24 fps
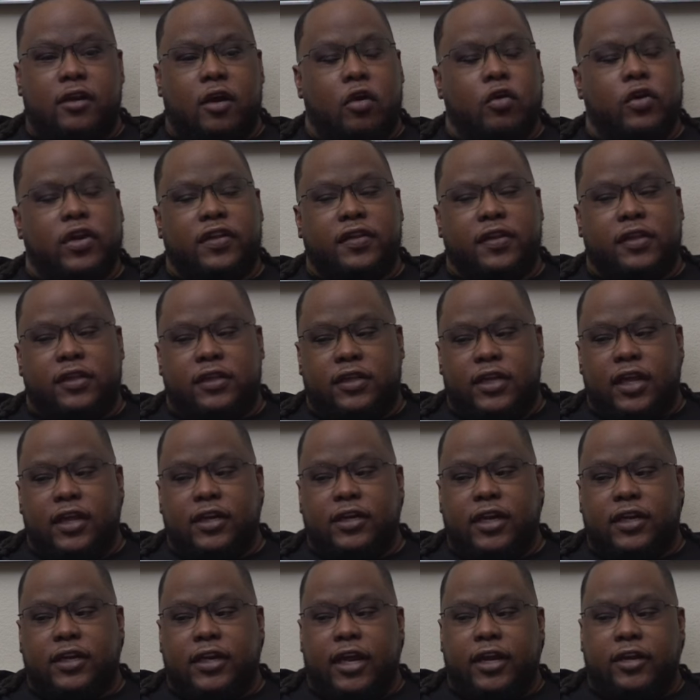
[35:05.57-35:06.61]
The only thing
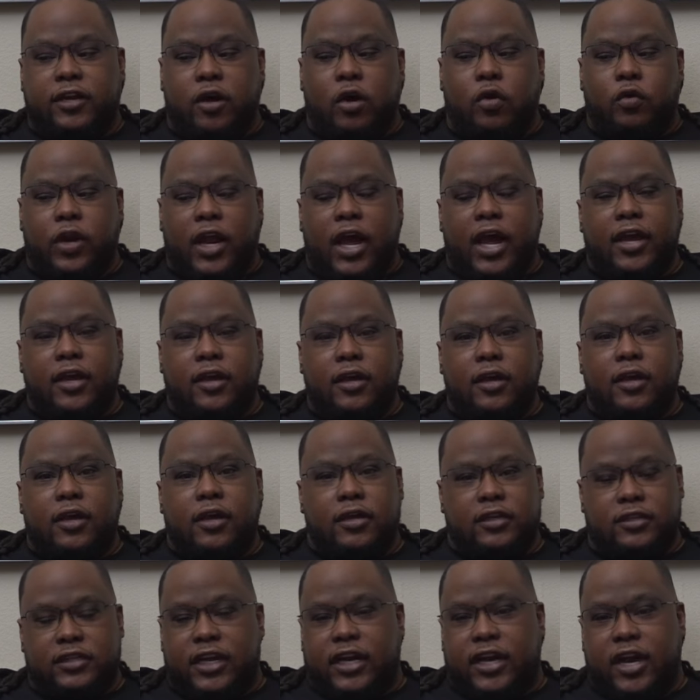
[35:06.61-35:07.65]
that they don't like
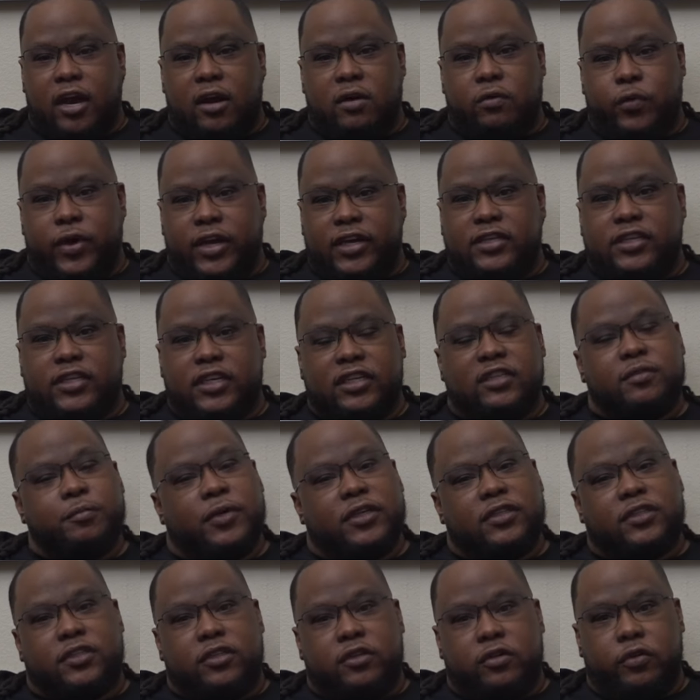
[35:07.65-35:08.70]
is they got to wait six
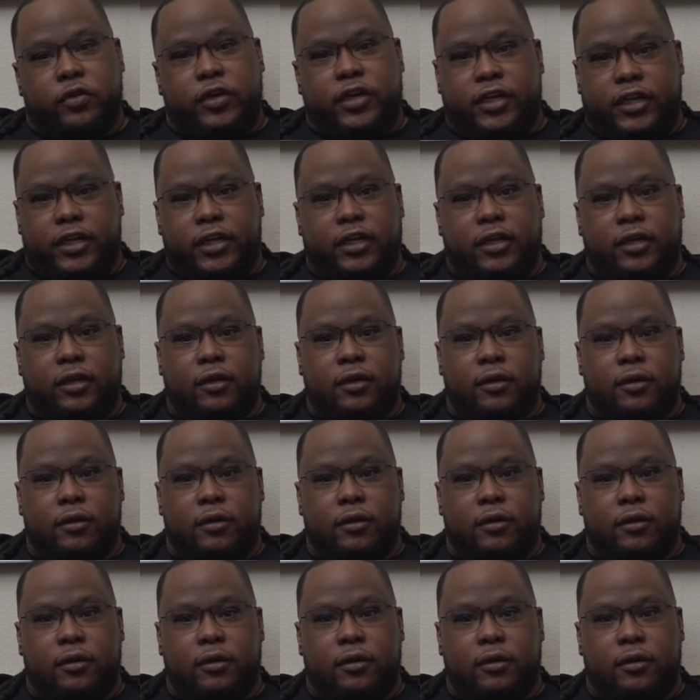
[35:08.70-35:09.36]
months to do it again.